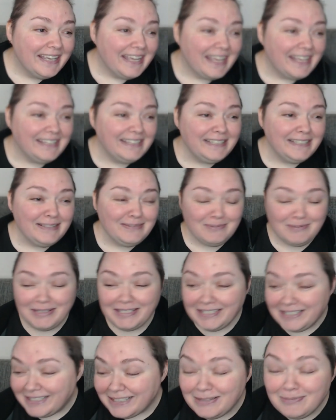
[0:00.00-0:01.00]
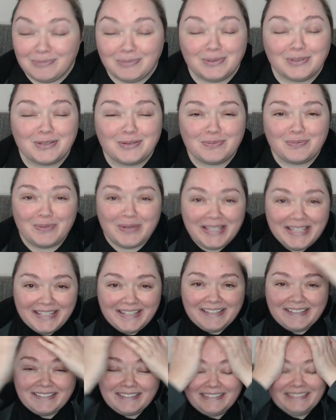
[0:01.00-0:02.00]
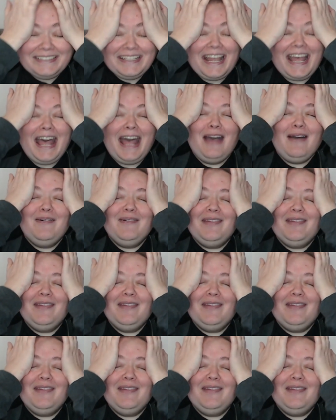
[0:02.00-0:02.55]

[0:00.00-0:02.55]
And it was weird. How